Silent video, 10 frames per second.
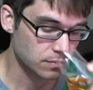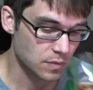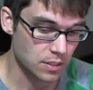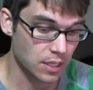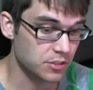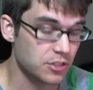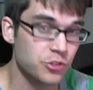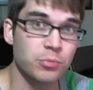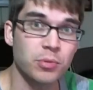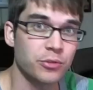It's nice. These
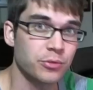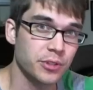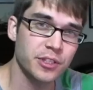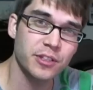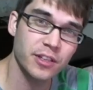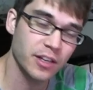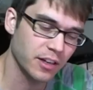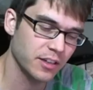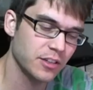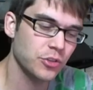are both really uh,
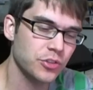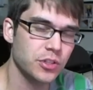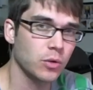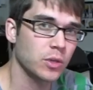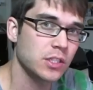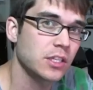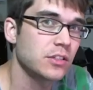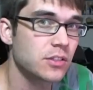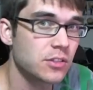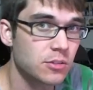interesting whiskeys
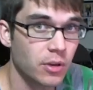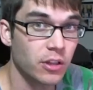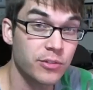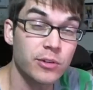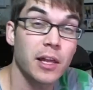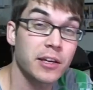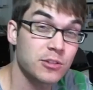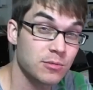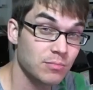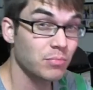to smell. If you like
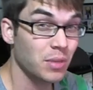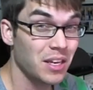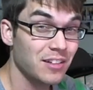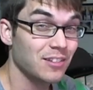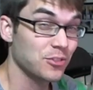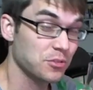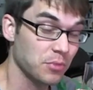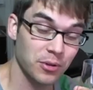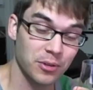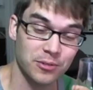peat and
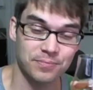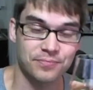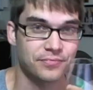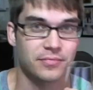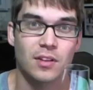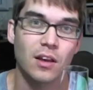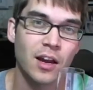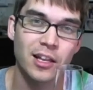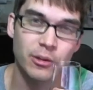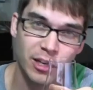smoke,
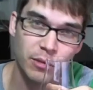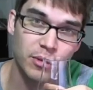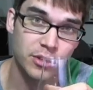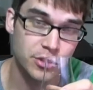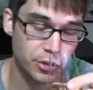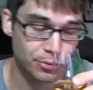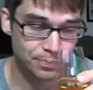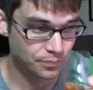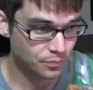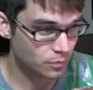highly recommend these two.
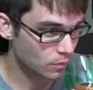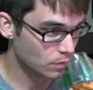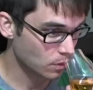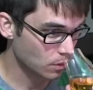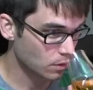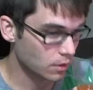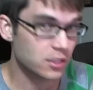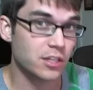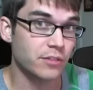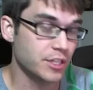
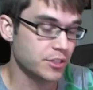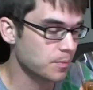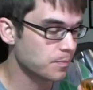Let's have a taste.